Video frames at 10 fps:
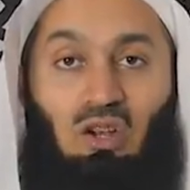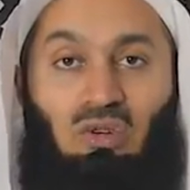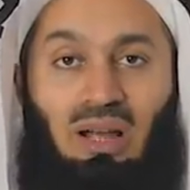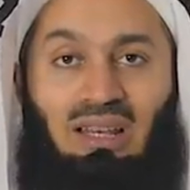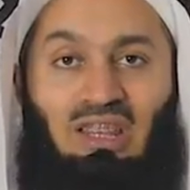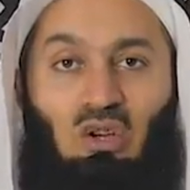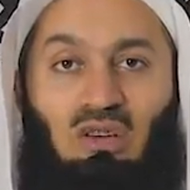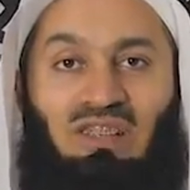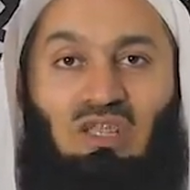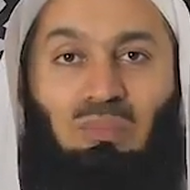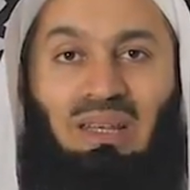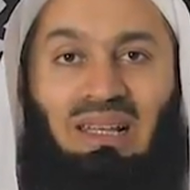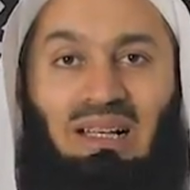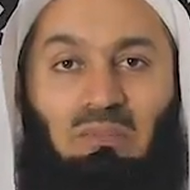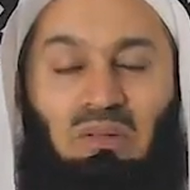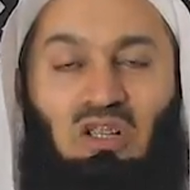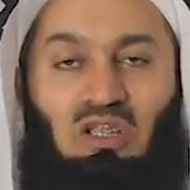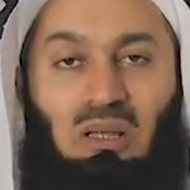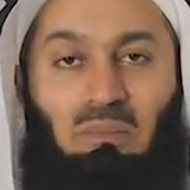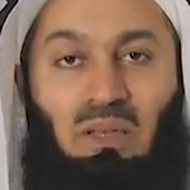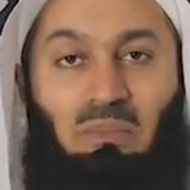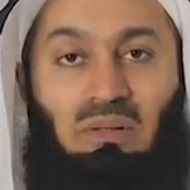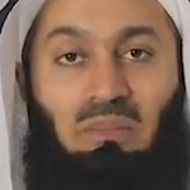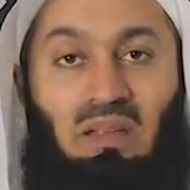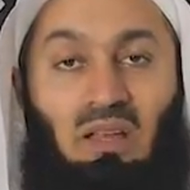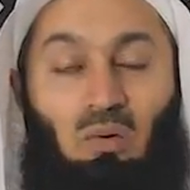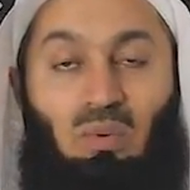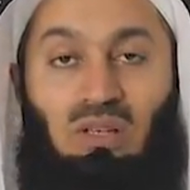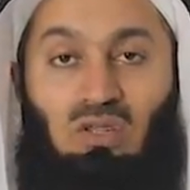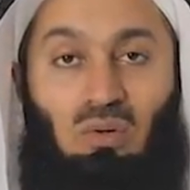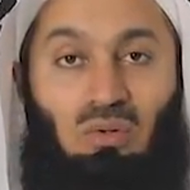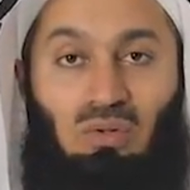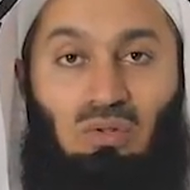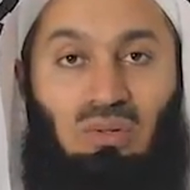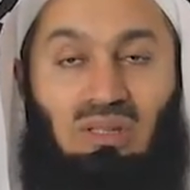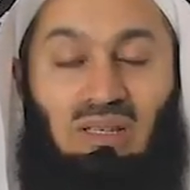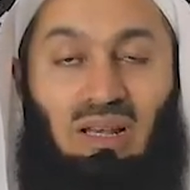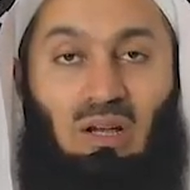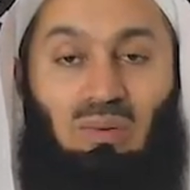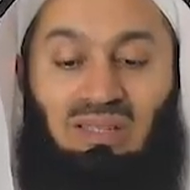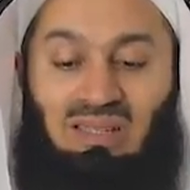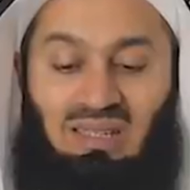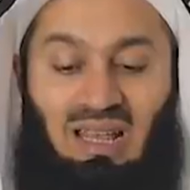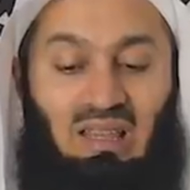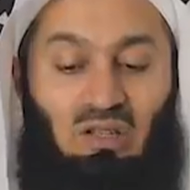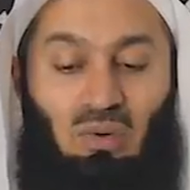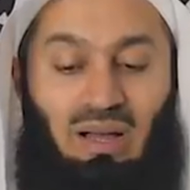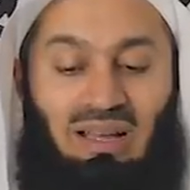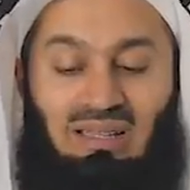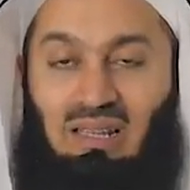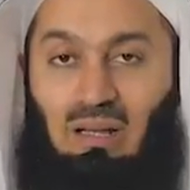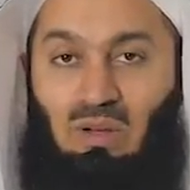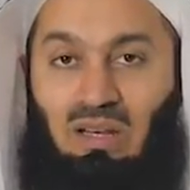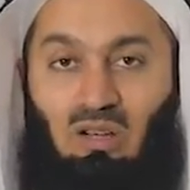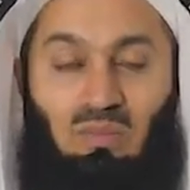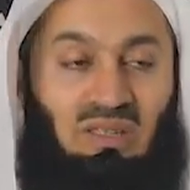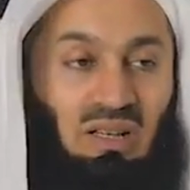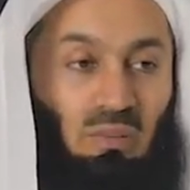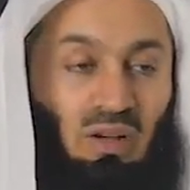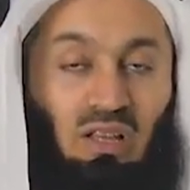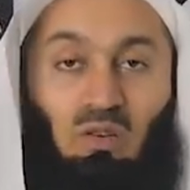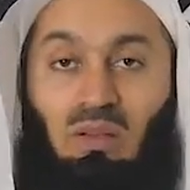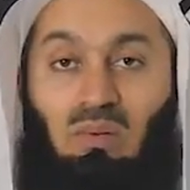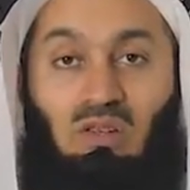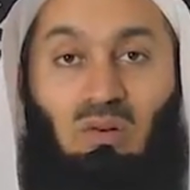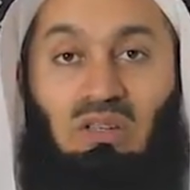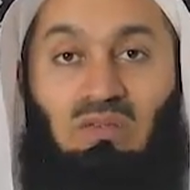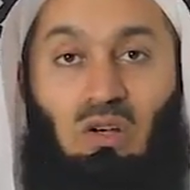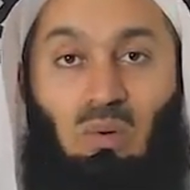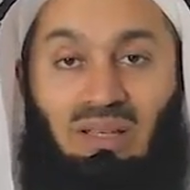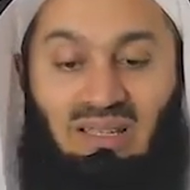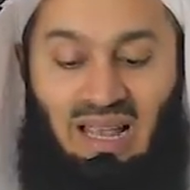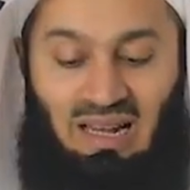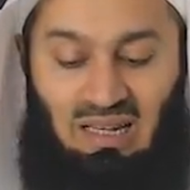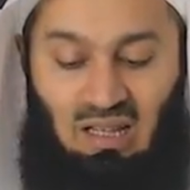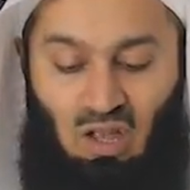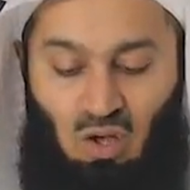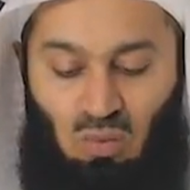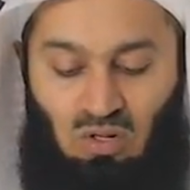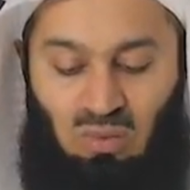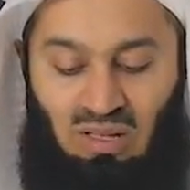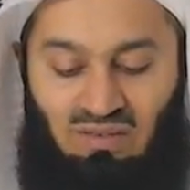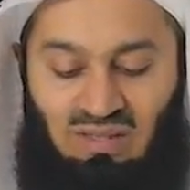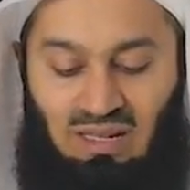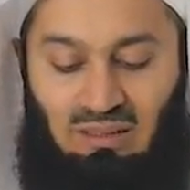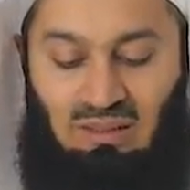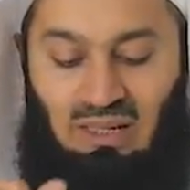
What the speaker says: try and think of its meaning, because some people, we are so used to the salah, we just say the dua, assalamu alaikum, and we don't even know exactly what we have said.